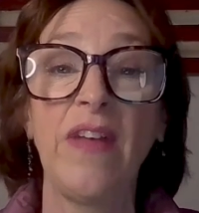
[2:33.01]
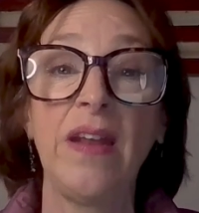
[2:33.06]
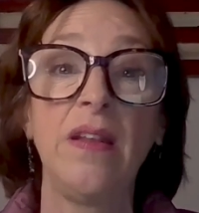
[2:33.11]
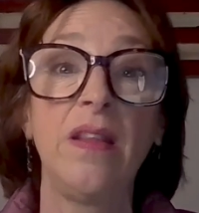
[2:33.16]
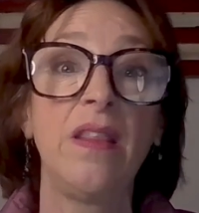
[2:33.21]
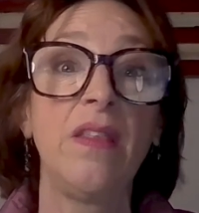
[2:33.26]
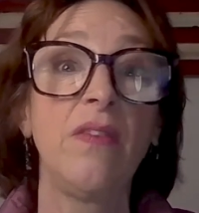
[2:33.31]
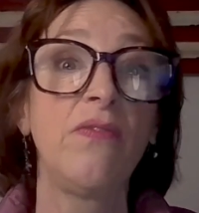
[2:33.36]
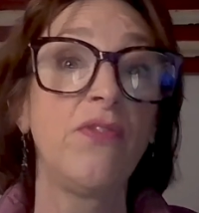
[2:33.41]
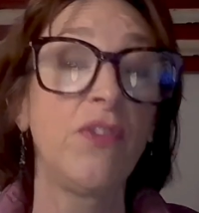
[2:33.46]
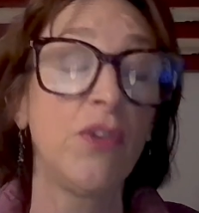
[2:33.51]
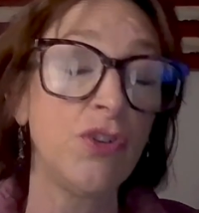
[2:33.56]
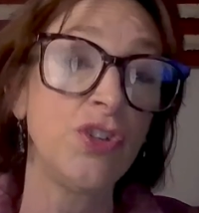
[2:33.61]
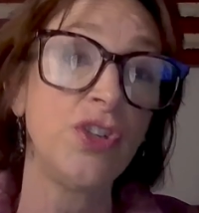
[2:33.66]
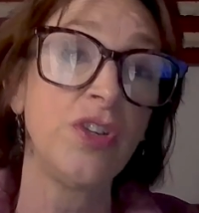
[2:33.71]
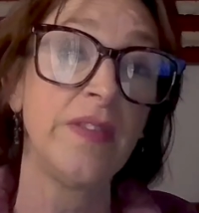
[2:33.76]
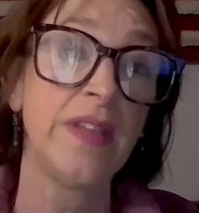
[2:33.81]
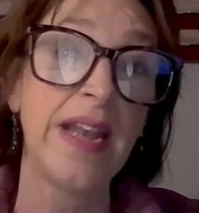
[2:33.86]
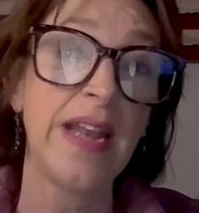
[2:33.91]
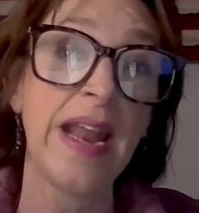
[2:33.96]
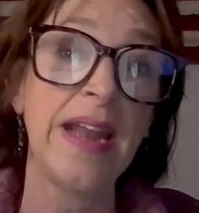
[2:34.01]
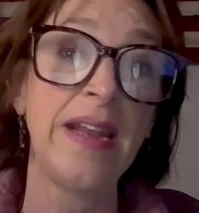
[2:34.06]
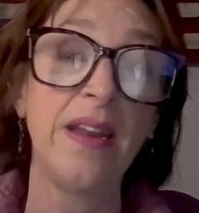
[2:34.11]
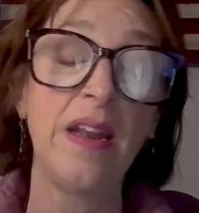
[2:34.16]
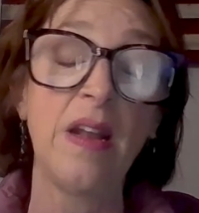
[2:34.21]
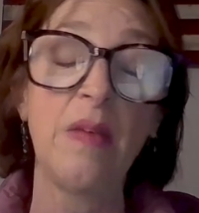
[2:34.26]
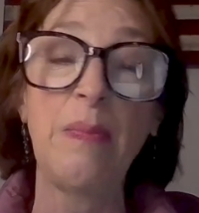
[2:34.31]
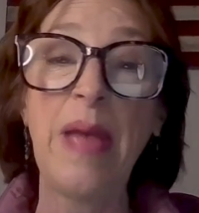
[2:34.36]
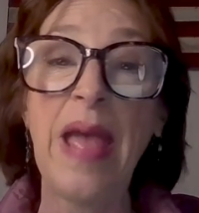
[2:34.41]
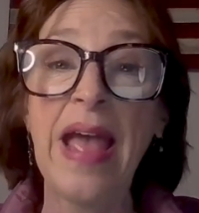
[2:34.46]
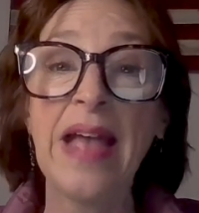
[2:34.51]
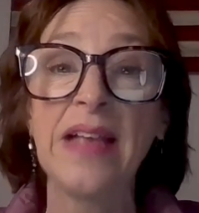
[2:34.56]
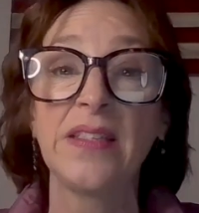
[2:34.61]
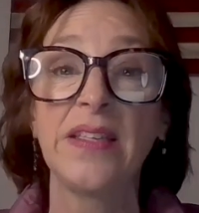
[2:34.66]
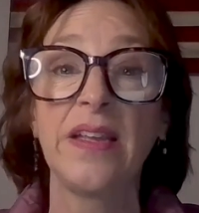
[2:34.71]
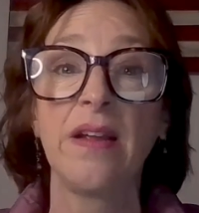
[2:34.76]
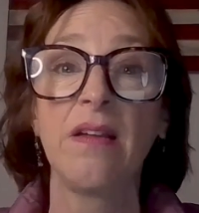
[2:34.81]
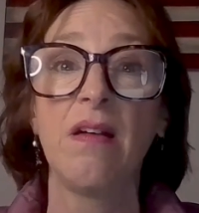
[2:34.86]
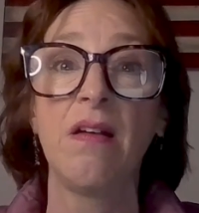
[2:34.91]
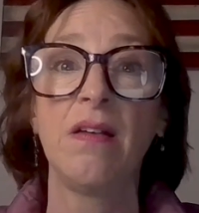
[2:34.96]
And the version that ended up
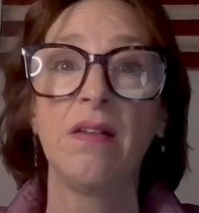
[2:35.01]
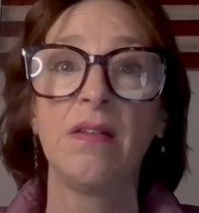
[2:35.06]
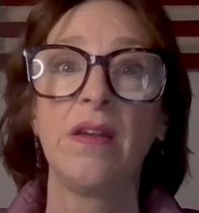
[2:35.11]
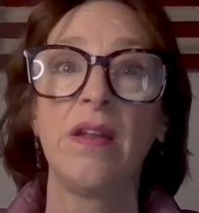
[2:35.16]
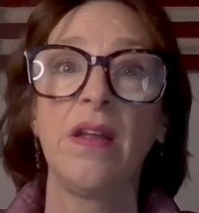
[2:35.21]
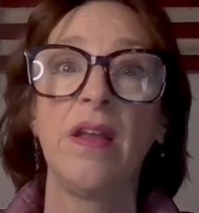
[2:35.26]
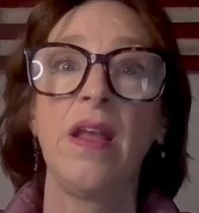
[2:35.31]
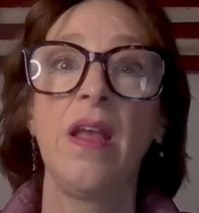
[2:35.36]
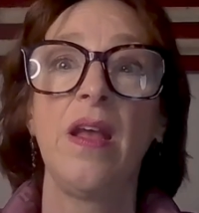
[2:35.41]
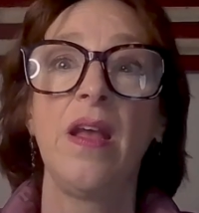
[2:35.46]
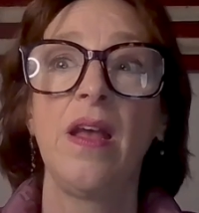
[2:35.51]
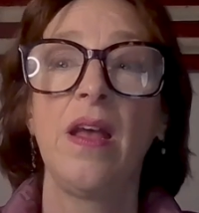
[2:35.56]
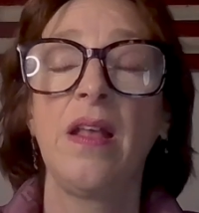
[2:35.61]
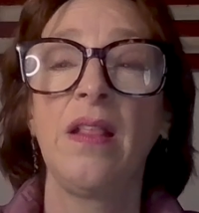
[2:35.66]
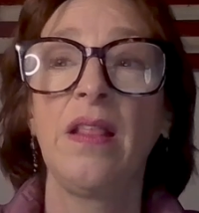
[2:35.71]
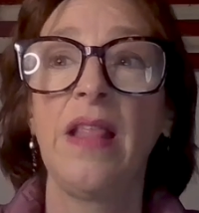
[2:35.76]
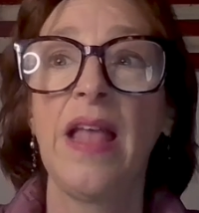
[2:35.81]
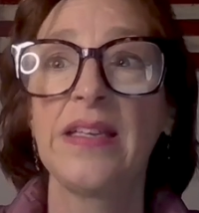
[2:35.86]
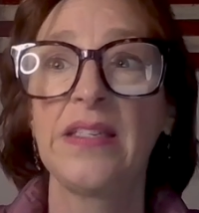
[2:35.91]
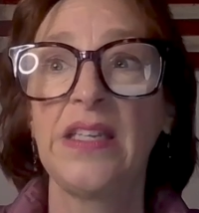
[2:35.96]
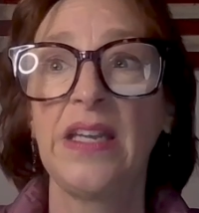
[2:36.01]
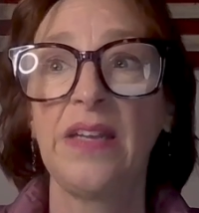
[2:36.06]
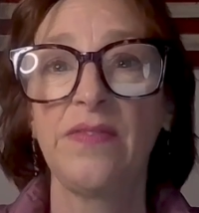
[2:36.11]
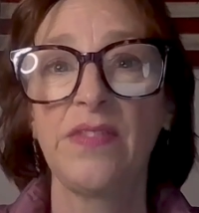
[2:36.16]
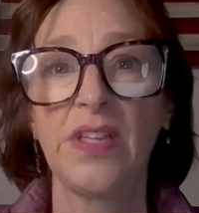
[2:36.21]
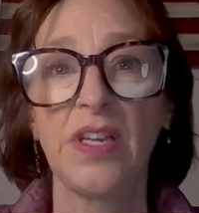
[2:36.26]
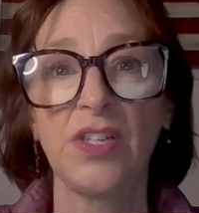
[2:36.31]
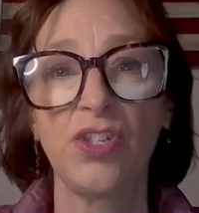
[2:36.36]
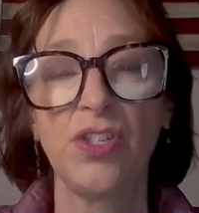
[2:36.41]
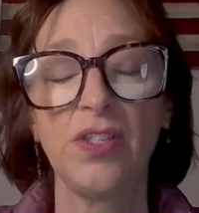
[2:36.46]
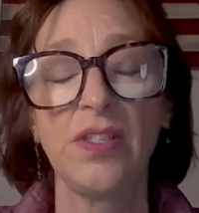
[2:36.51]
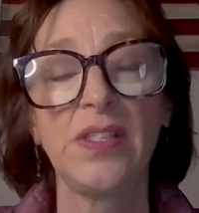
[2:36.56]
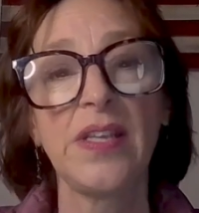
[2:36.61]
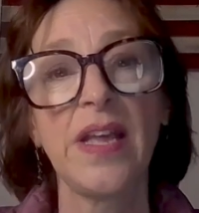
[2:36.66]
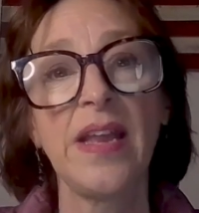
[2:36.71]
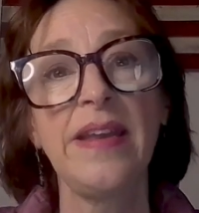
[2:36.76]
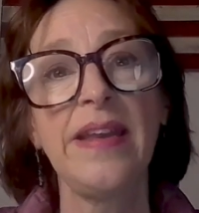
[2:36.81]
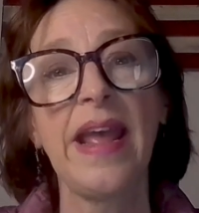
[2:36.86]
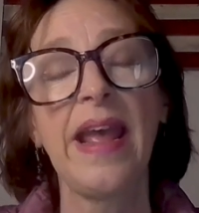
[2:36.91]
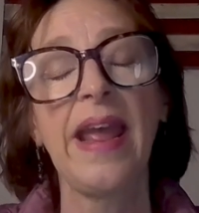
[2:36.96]
passing on last day of session
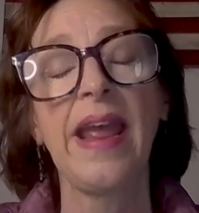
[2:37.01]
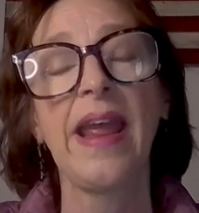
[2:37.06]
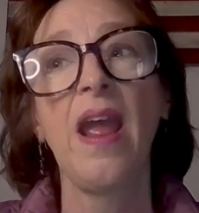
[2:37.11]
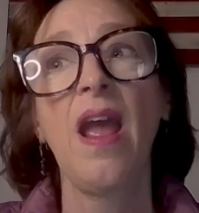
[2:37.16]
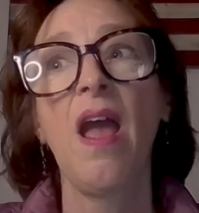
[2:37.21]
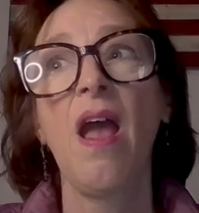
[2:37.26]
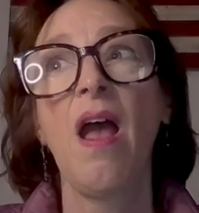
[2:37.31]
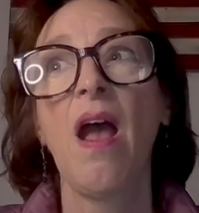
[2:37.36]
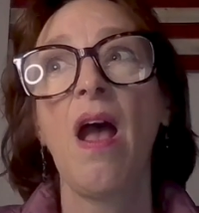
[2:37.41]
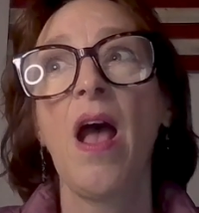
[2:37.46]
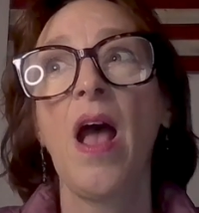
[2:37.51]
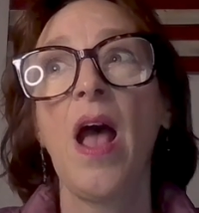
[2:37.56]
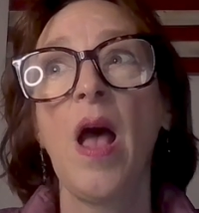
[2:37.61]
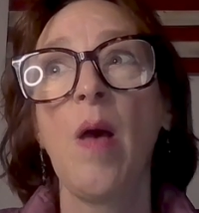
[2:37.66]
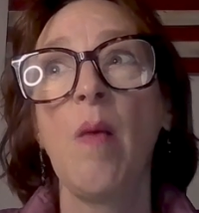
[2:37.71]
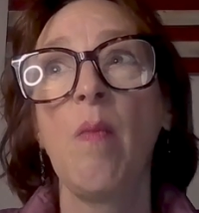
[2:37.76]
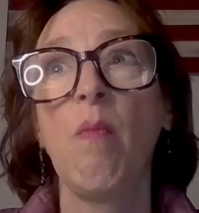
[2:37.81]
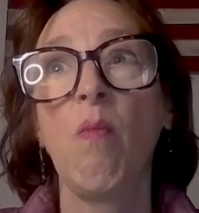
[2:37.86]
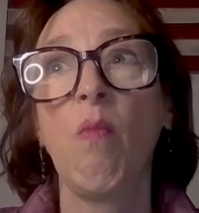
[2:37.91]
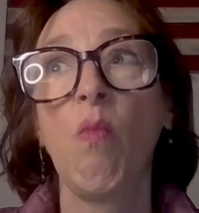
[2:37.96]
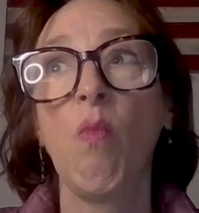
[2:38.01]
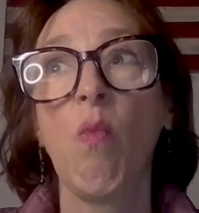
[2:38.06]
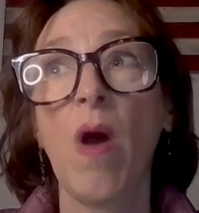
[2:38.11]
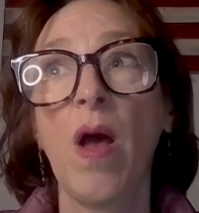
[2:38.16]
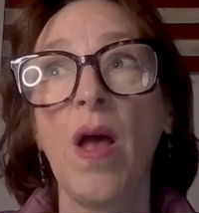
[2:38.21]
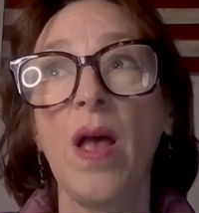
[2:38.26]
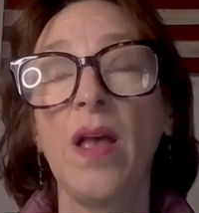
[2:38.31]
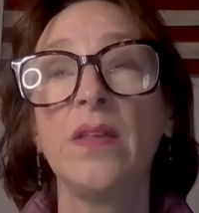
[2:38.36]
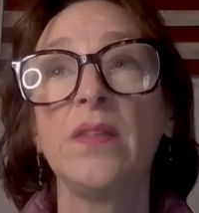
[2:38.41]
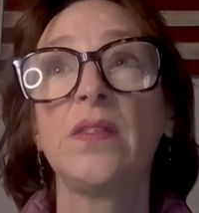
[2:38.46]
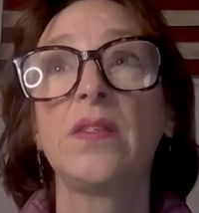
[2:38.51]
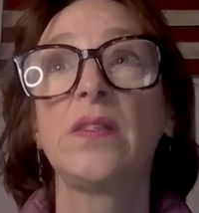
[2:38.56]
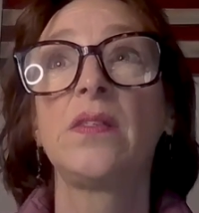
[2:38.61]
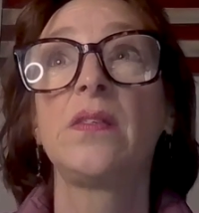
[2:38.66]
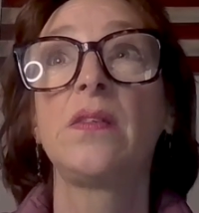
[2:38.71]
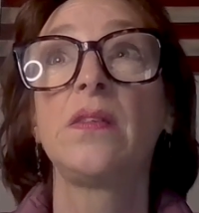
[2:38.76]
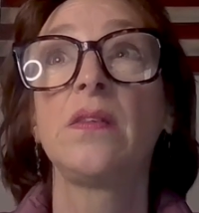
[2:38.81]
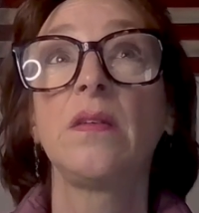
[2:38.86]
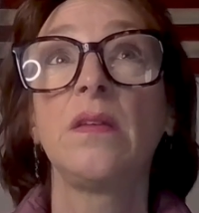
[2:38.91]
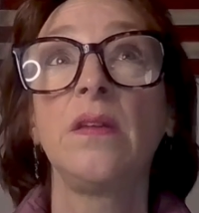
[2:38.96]
Sunday,
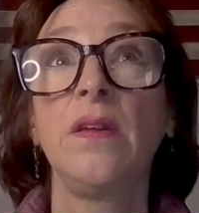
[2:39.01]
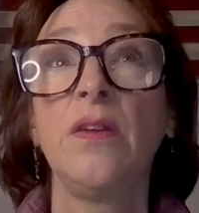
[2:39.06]
was,